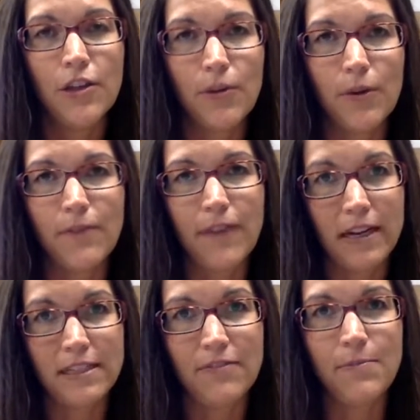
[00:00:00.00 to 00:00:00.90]
through
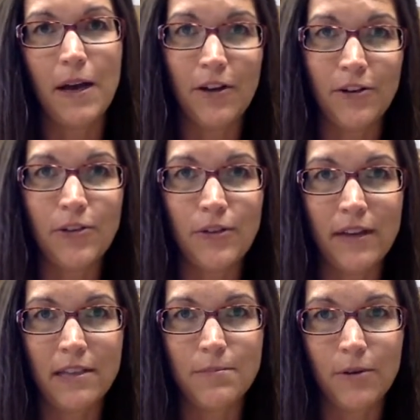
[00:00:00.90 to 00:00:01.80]
effective but
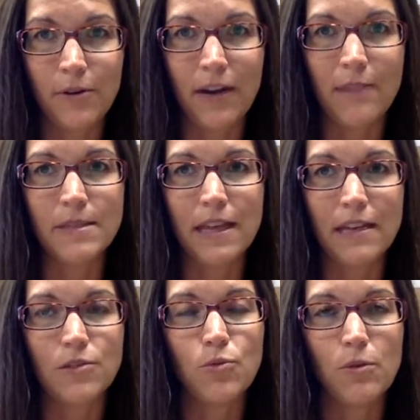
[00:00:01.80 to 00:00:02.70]
underutilized programs
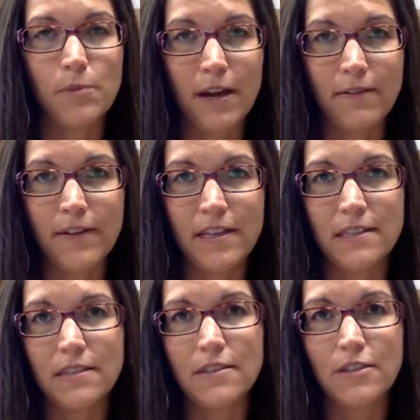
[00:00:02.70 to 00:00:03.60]
like school
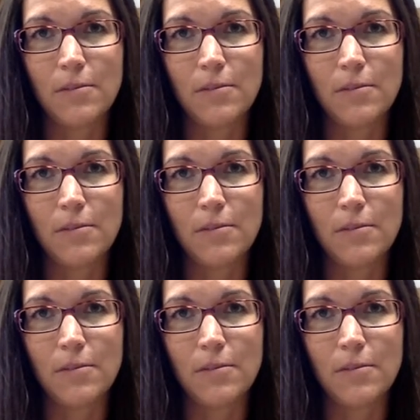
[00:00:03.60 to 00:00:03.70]
breakfast,